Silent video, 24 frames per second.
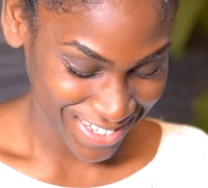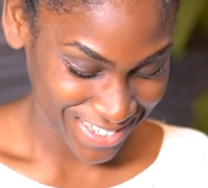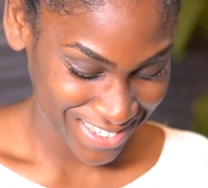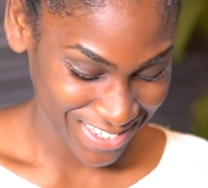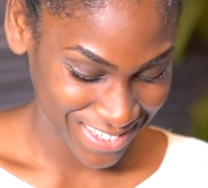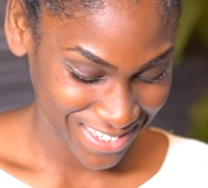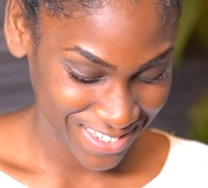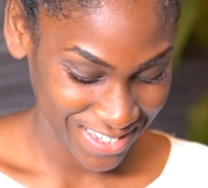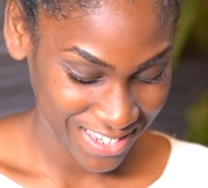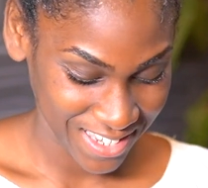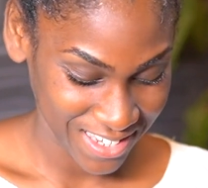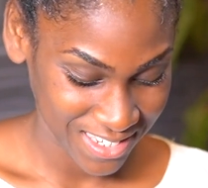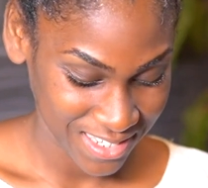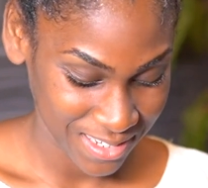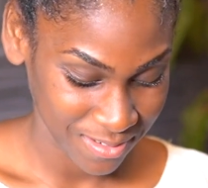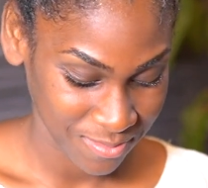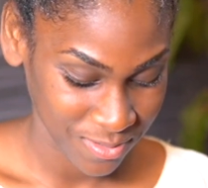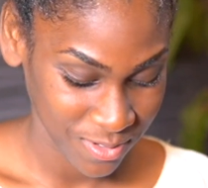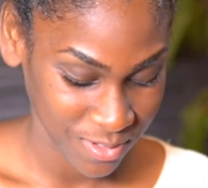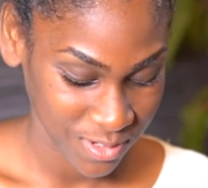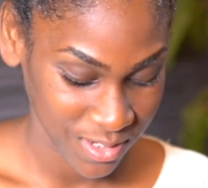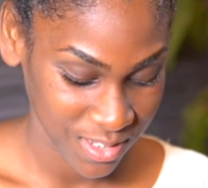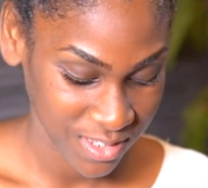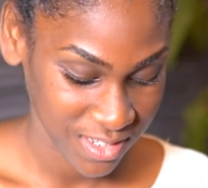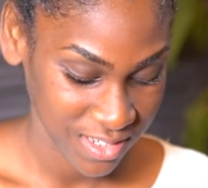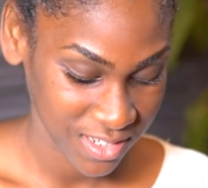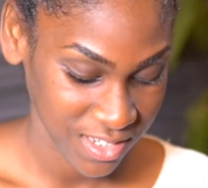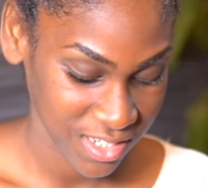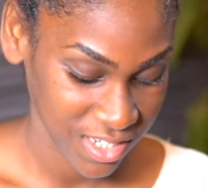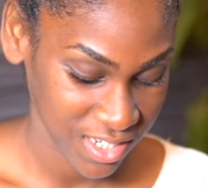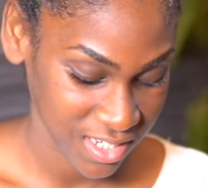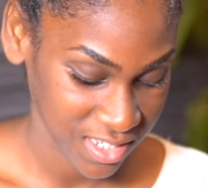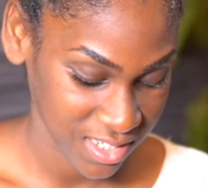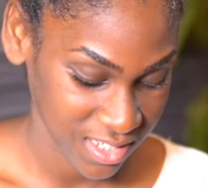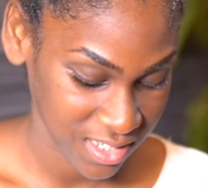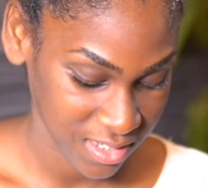So yes, I'm going to
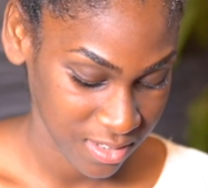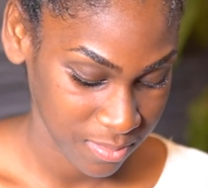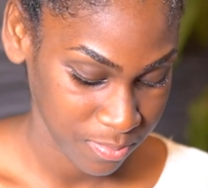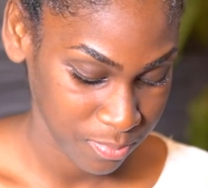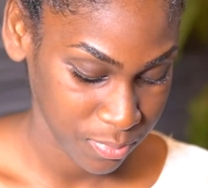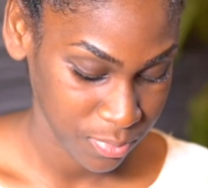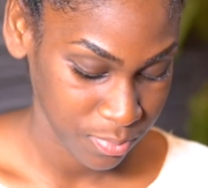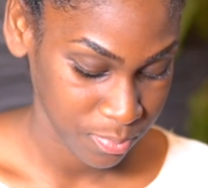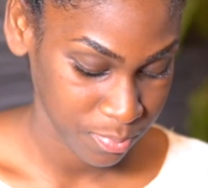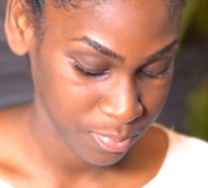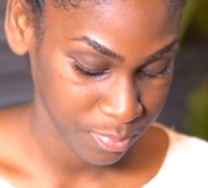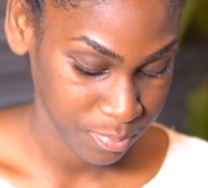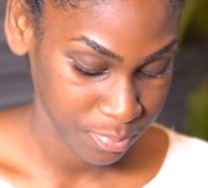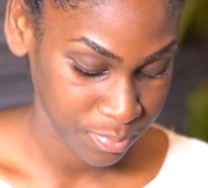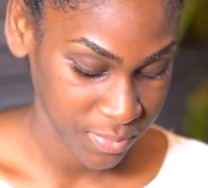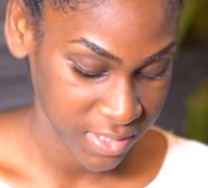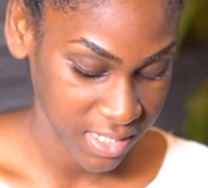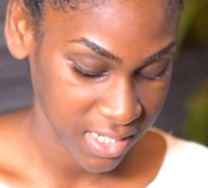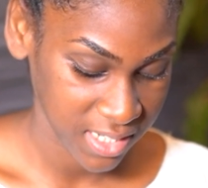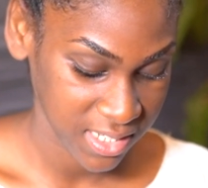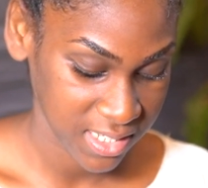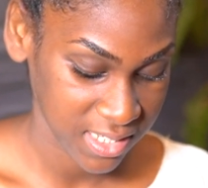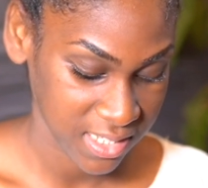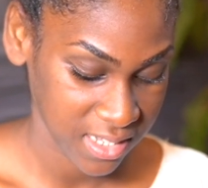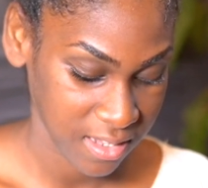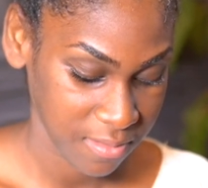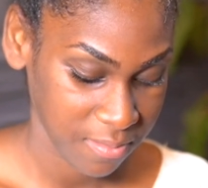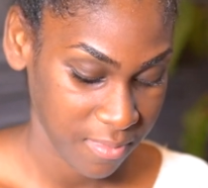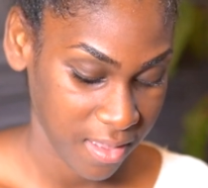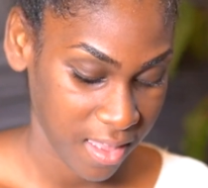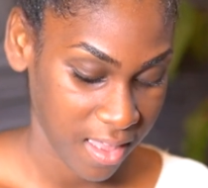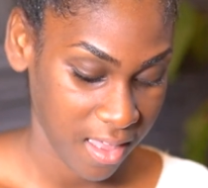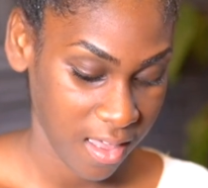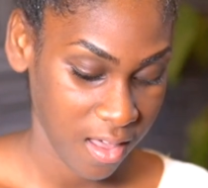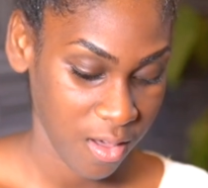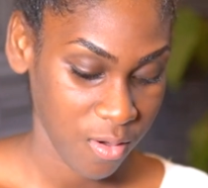just take some
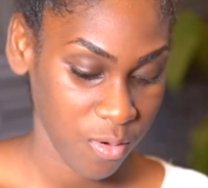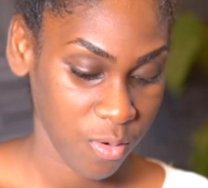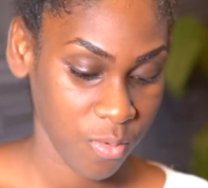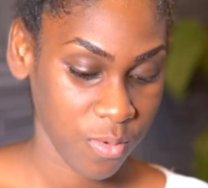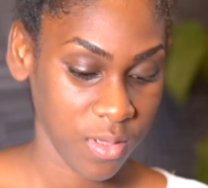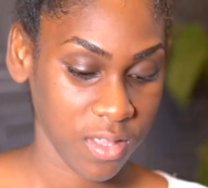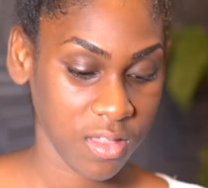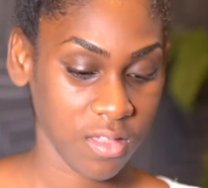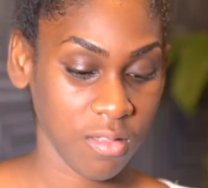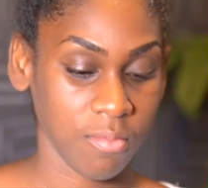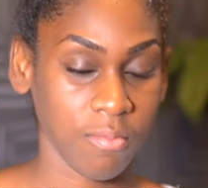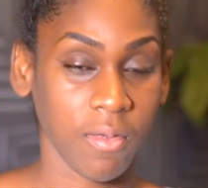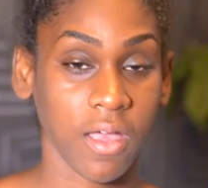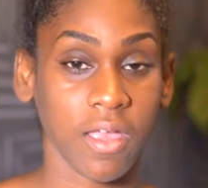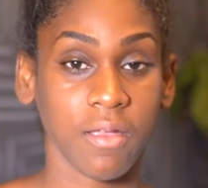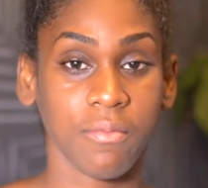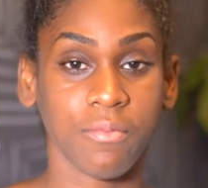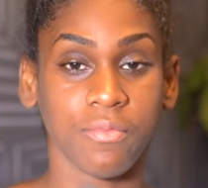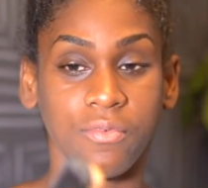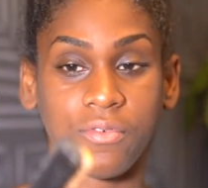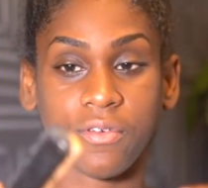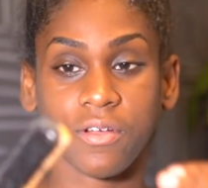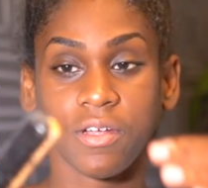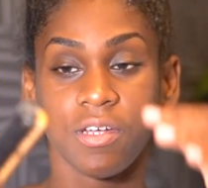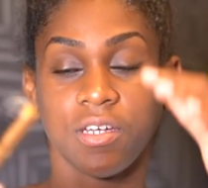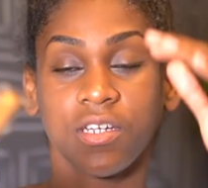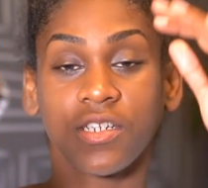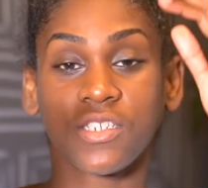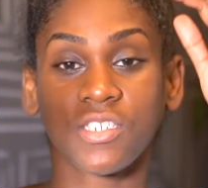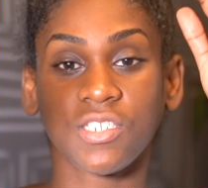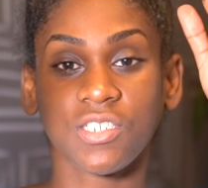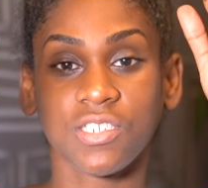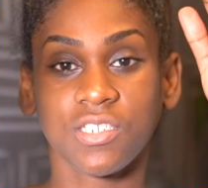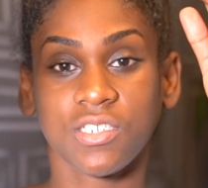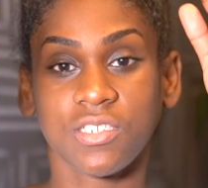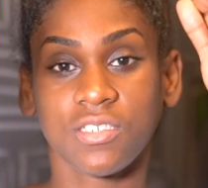out with my
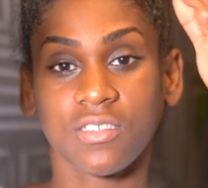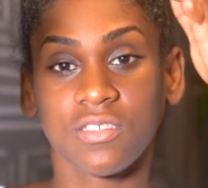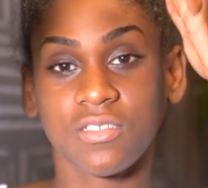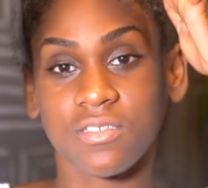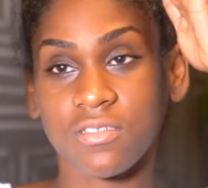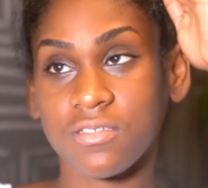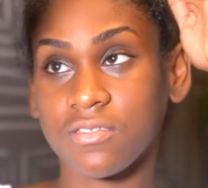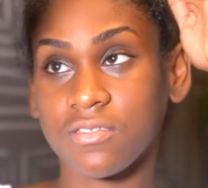brush